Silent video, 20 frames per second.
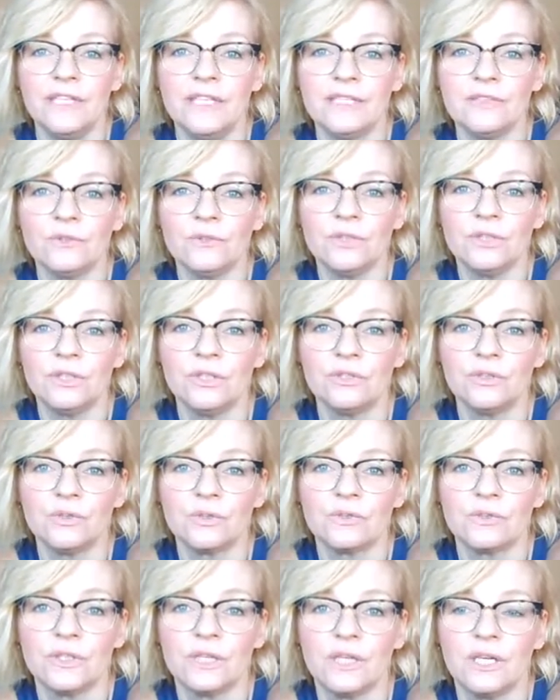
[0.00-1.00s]
It's on a
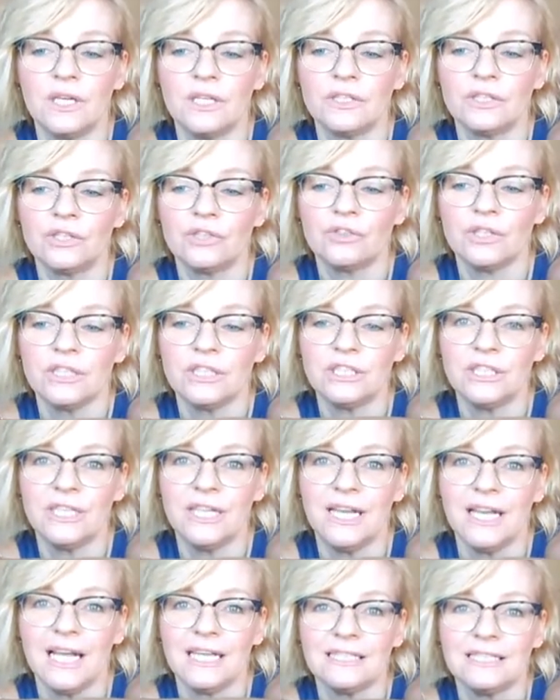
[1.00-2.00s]
sort of a stretchy
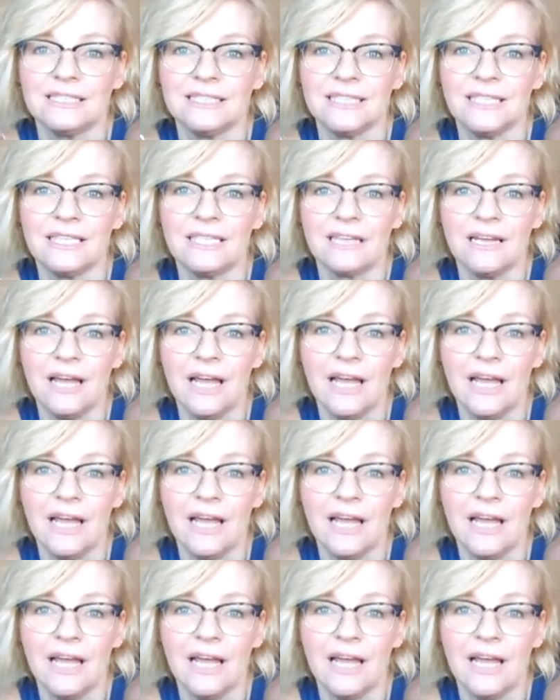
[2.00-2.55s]
elastic,